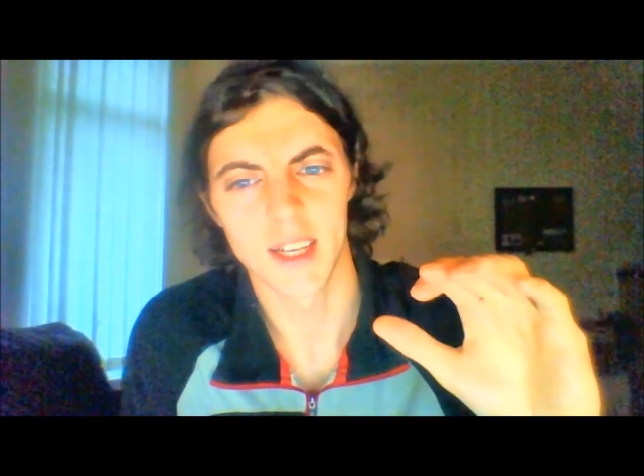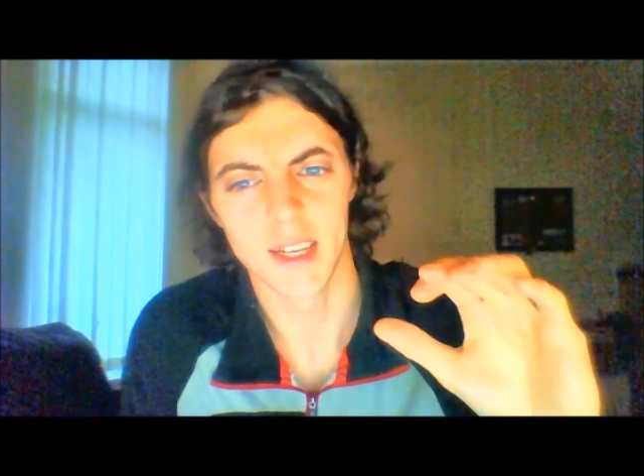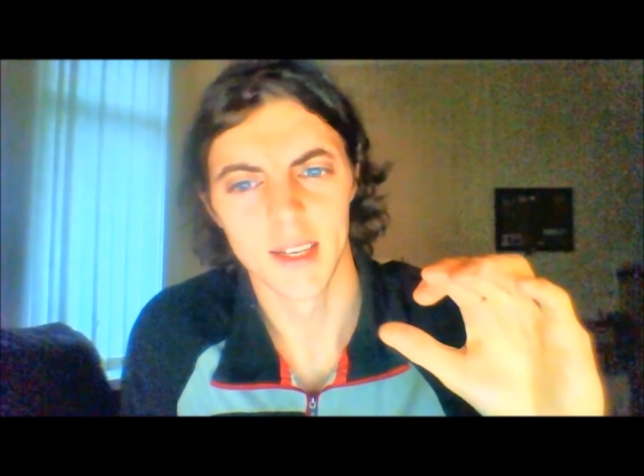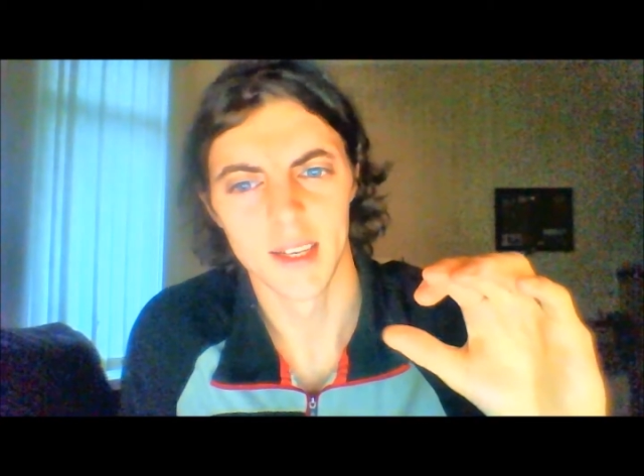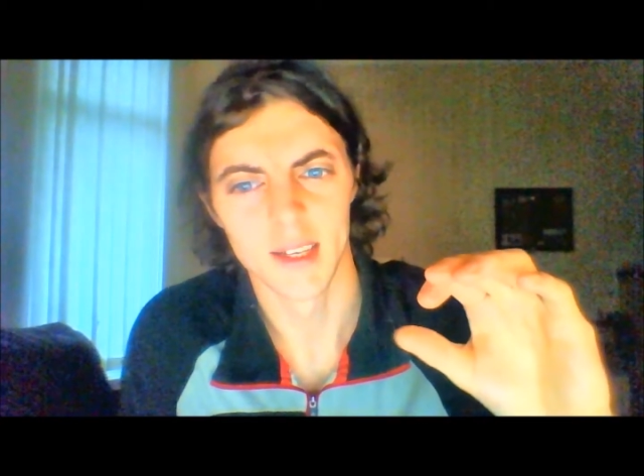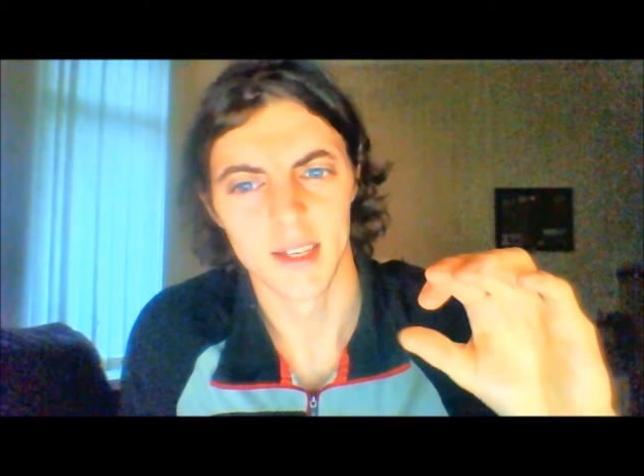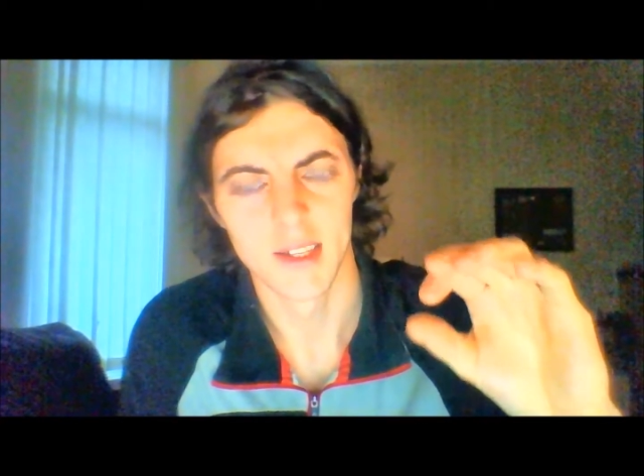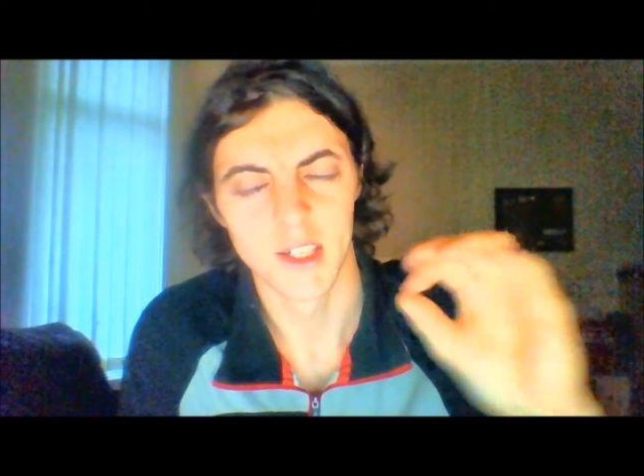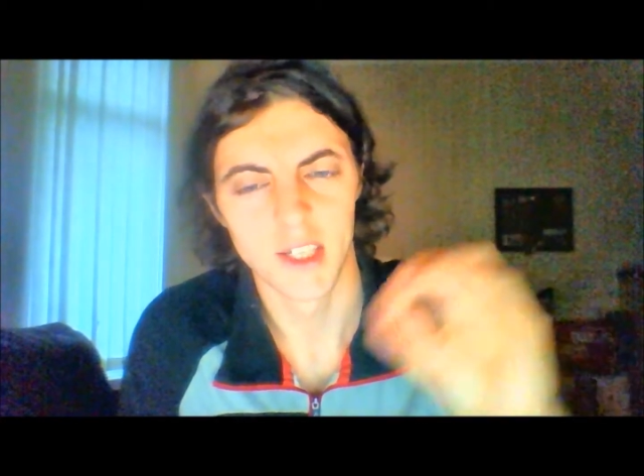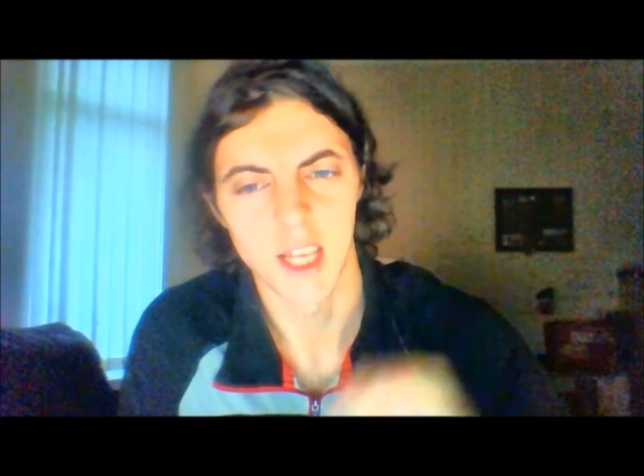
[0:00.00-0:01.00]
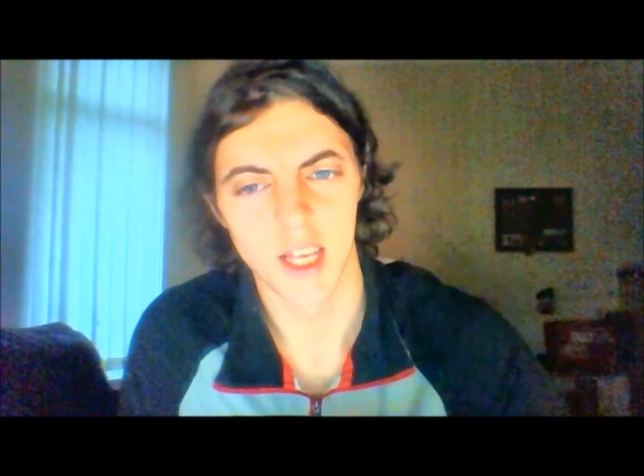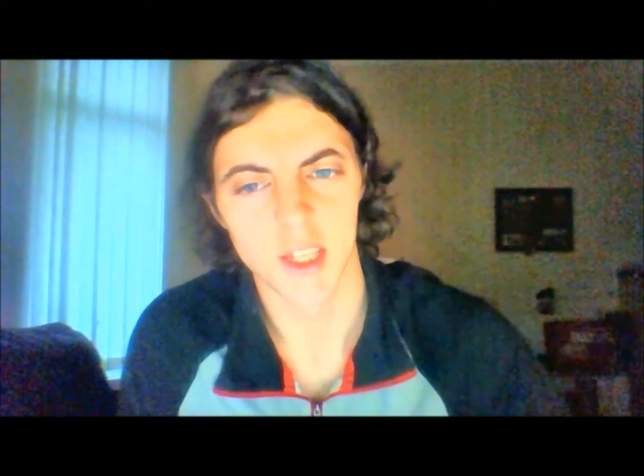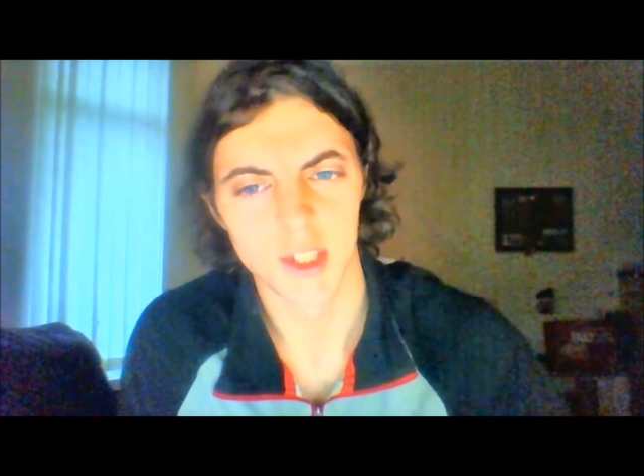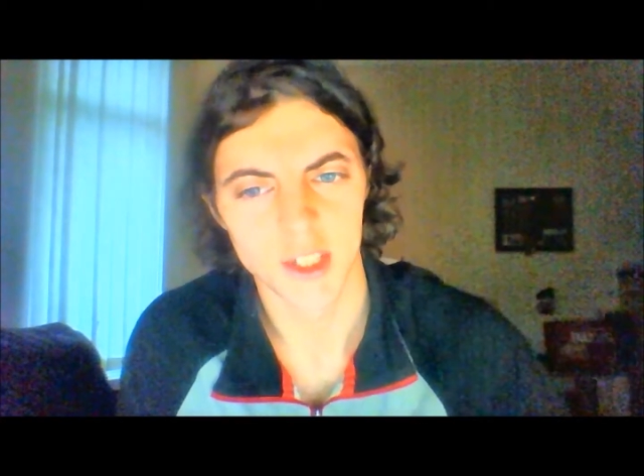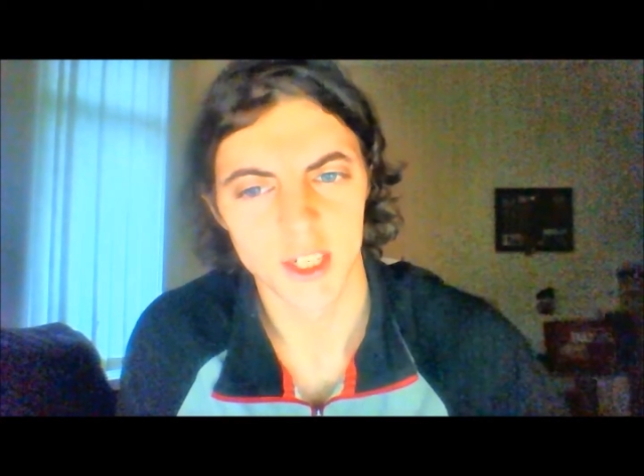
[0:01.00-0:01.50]
like, the
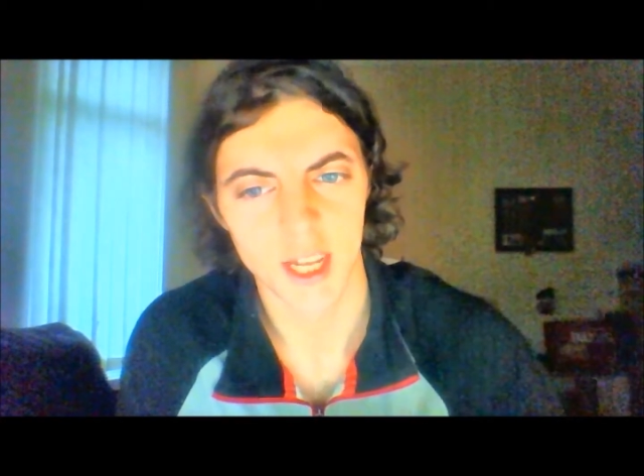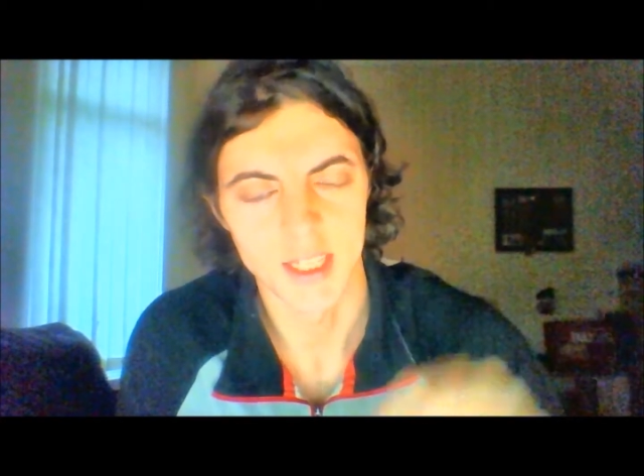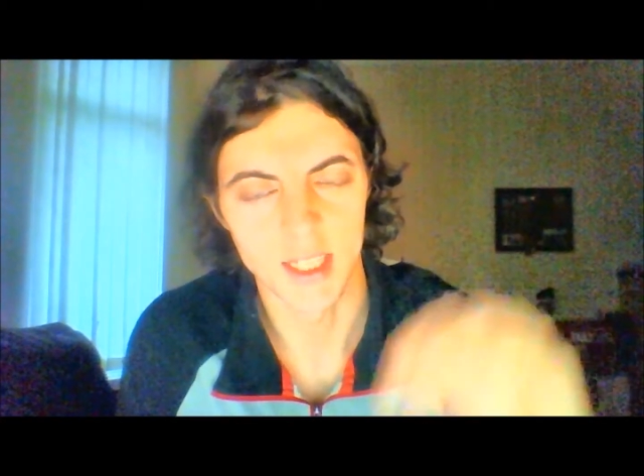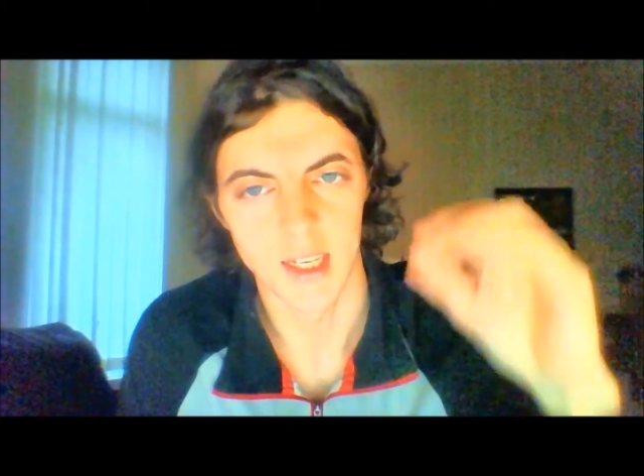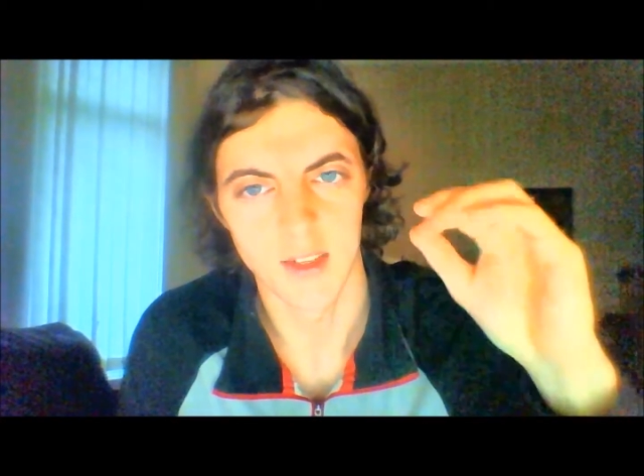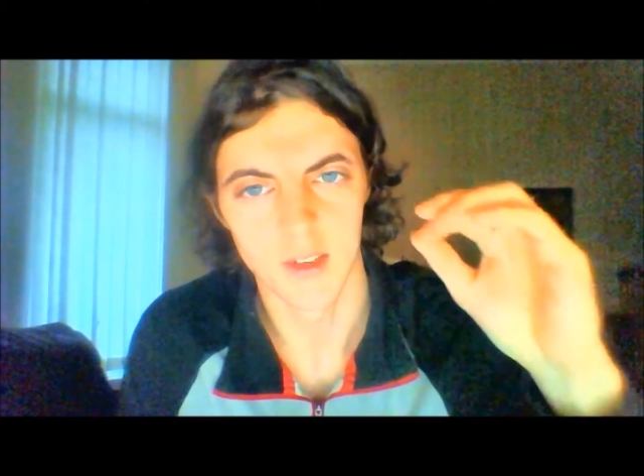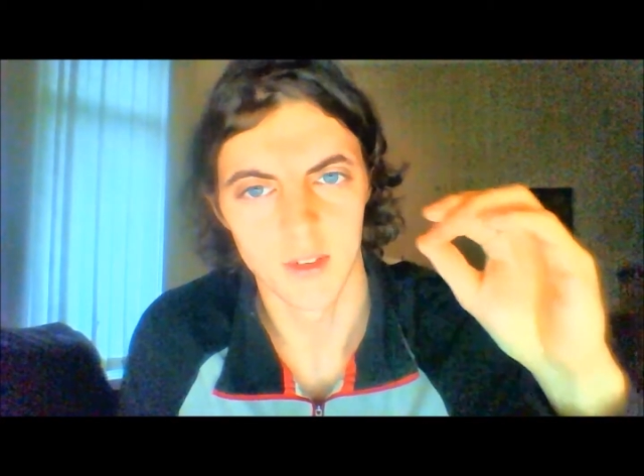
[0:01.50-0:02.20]
certain genetic